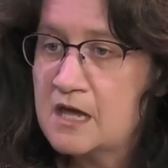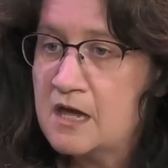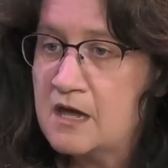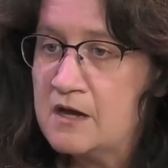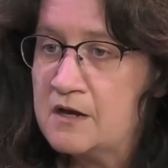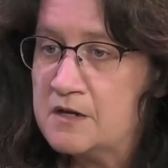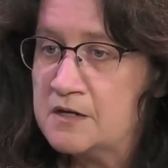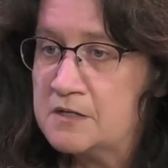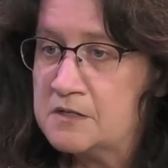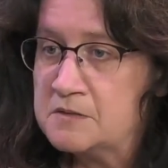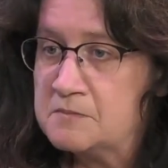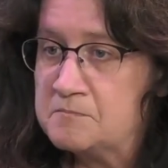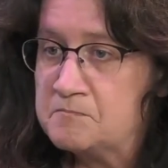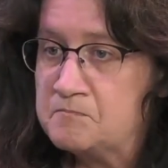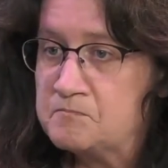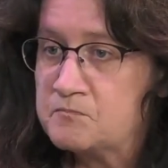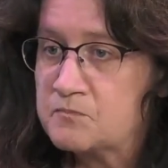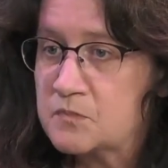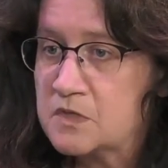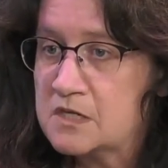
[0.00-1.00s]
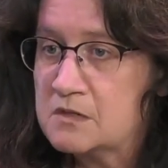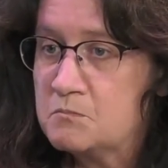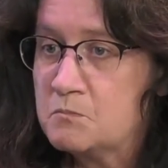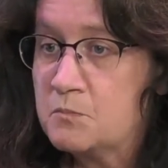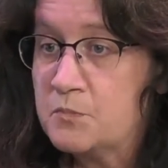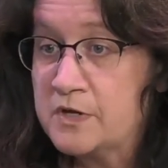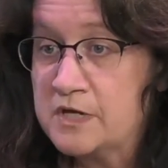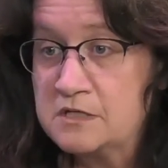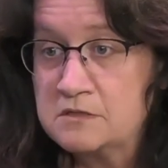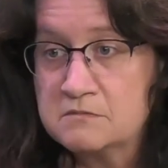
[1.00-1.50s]
Um,
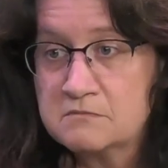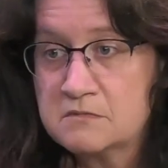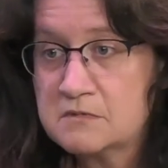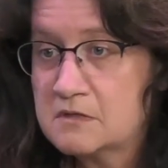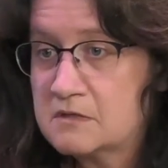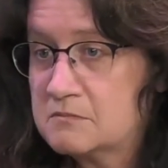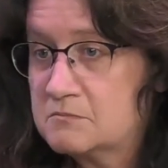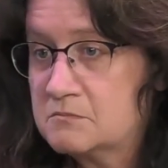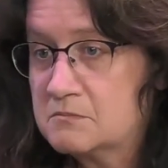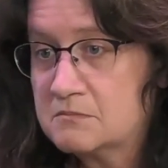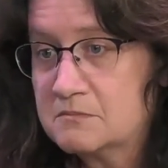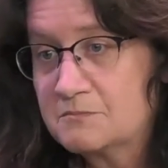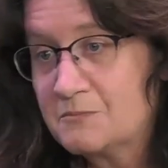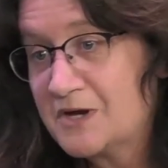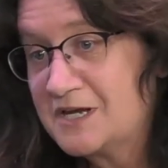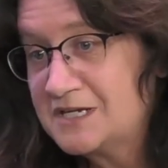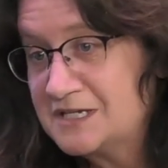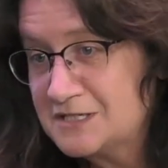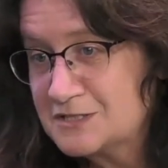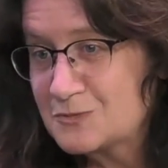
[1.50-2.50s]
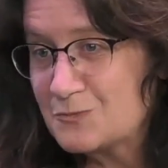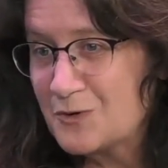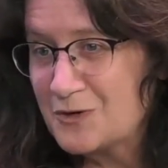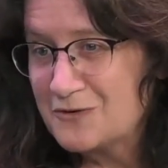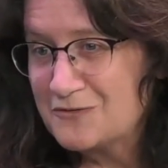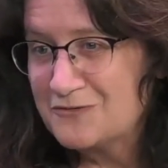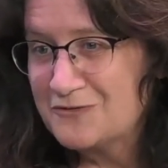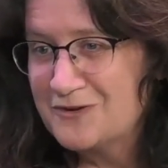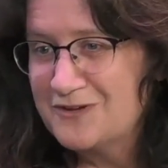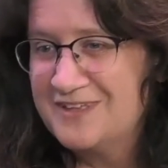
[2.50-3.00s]
but money is
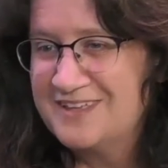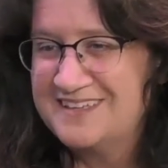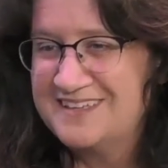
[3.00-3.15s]
wonderful,